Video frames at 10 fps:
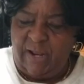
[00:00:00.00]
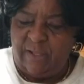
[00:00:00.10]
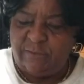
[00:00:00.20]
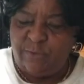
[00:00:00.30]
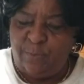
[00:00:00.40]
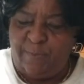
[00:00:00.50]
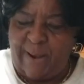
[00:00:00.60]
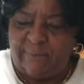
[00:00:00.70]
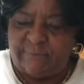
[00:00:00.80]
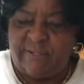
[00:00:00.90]
So
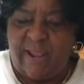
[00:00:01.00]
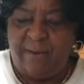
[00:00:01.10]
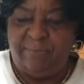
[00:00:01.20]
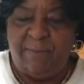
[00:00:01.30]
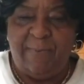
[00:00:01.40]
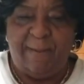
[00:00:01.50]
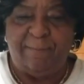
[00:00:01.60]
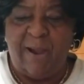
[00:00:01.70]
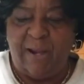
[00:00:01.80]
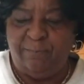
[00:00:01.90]
by the time that my
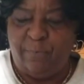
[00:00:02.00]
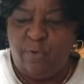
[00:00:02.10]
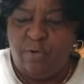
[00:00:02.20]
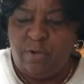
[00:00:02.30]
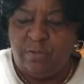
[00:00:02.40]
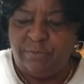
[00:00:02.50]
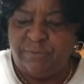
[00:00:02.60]
pot boils,